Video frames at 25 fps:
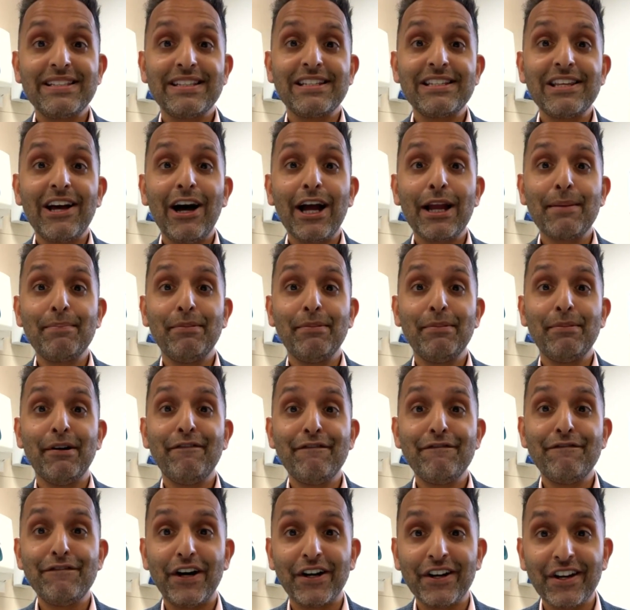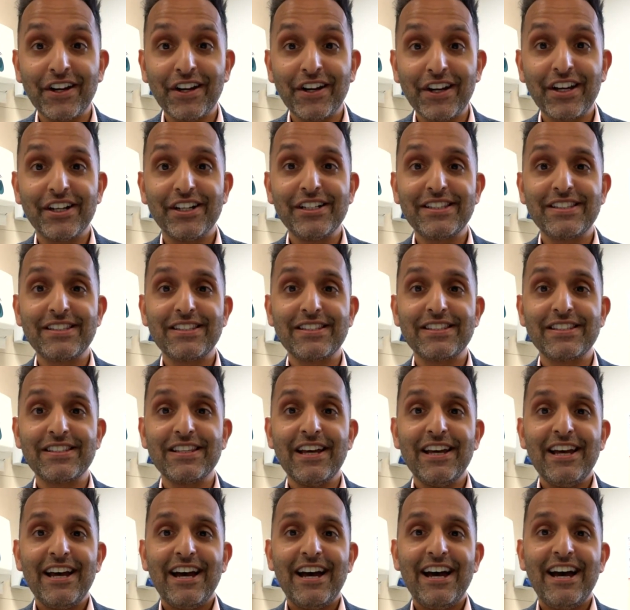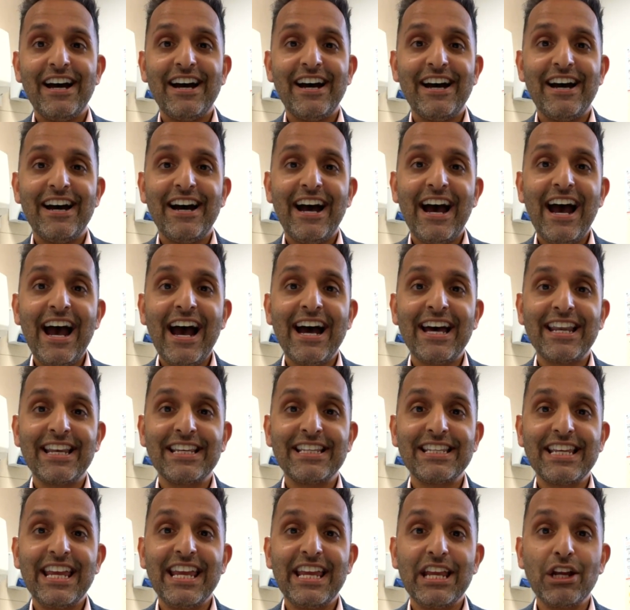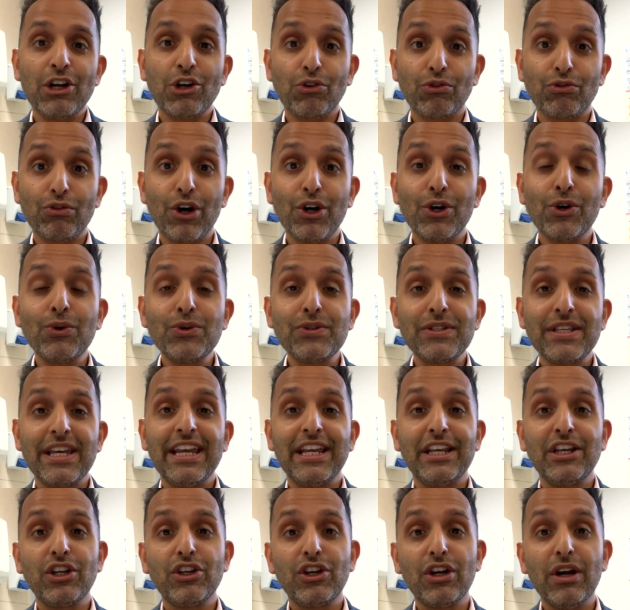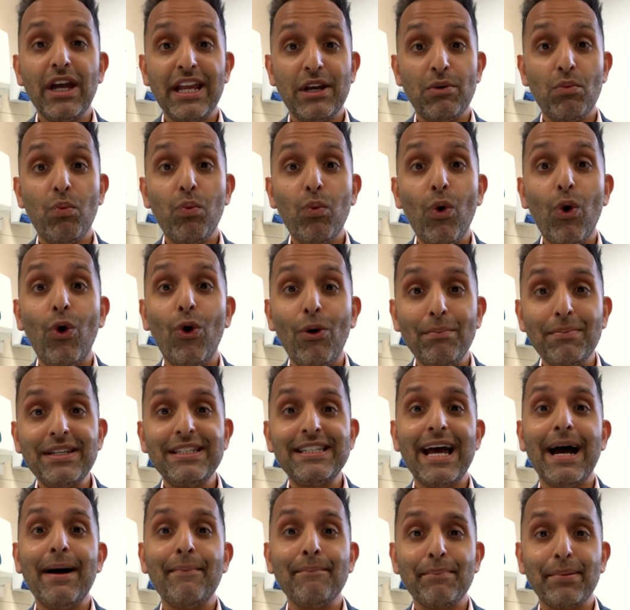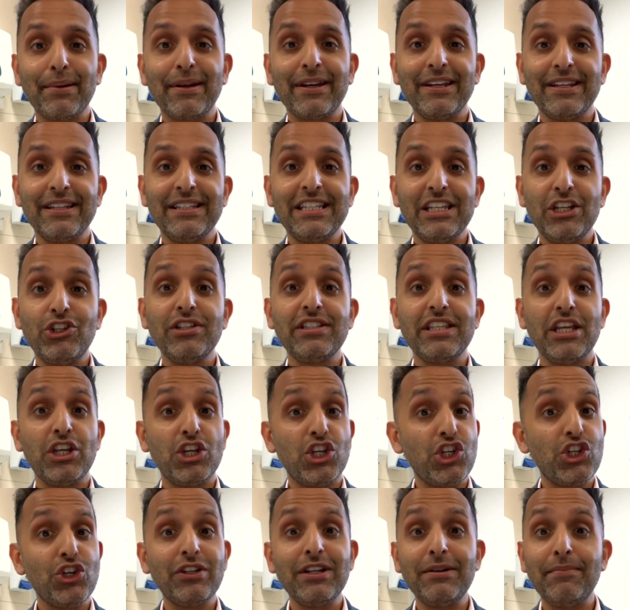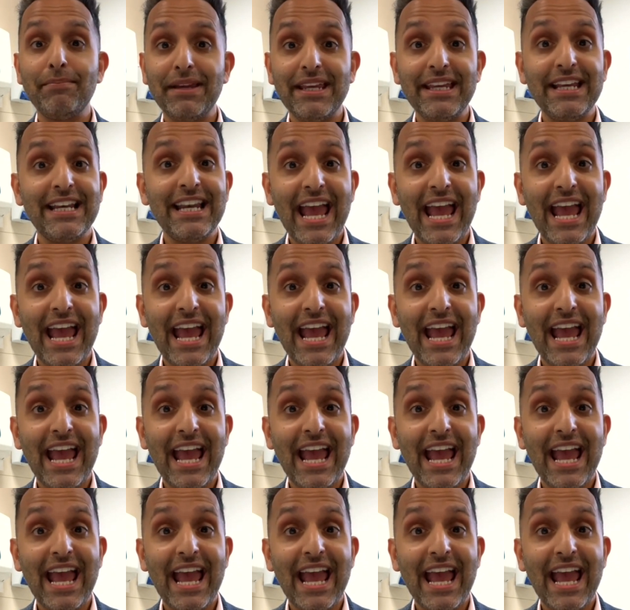is a type of fungus, uh, and it grows in, in warm, damp conditions. It shouldn't be